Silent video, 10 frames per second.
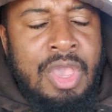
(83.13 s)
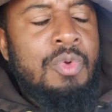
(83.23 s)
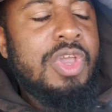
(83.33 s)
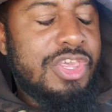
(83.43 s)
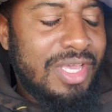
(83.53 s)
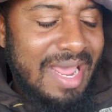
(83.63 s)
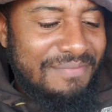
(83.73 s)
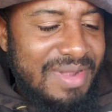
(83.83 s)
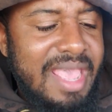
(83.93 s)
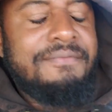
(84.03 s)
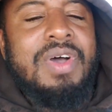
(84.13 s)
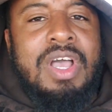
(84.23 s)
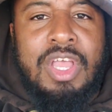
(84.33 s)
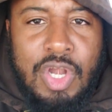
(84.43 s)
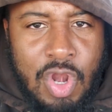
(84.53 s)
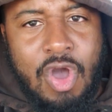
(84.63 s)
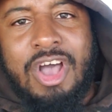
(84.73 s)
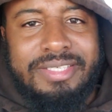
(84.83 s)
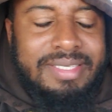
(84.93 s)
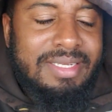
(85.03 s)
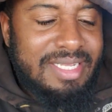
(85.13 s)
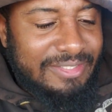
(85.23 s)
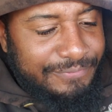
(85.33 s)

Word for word: We should have never lost this